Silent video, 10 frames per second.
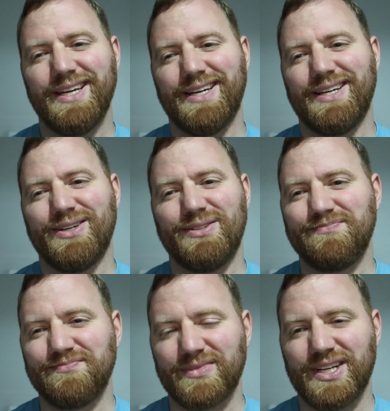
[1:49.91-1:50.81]

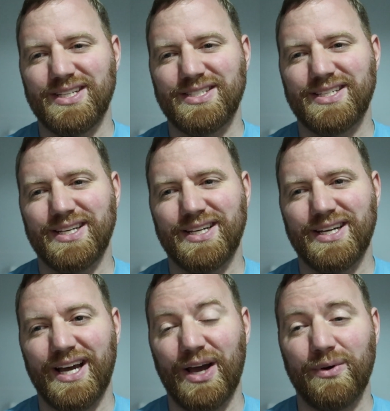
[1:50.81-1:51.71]
because
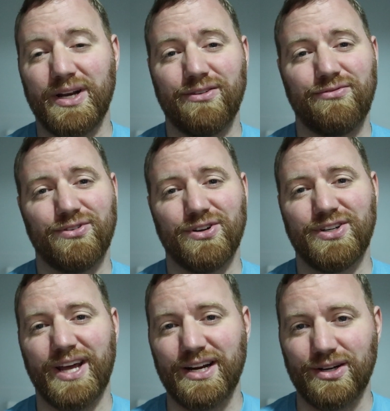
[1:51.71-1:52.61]
I went in for a
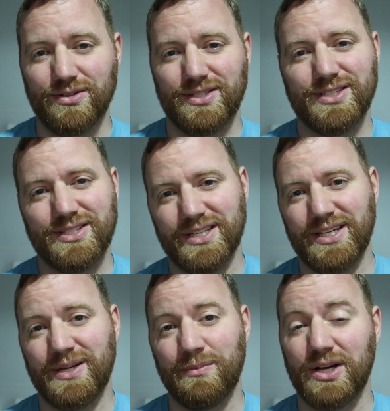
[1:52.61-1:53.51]
diagnosis
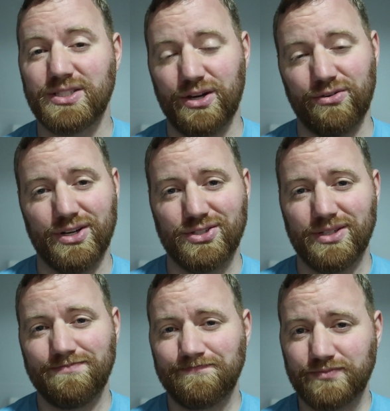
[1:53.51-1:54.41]
in Moscow,
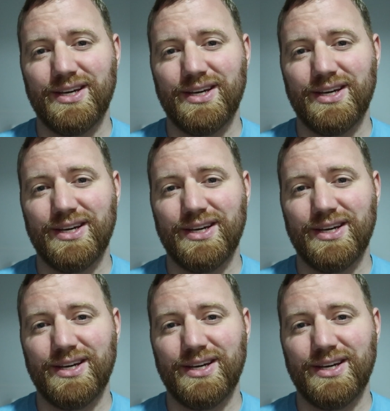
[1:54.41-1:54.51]
Russia,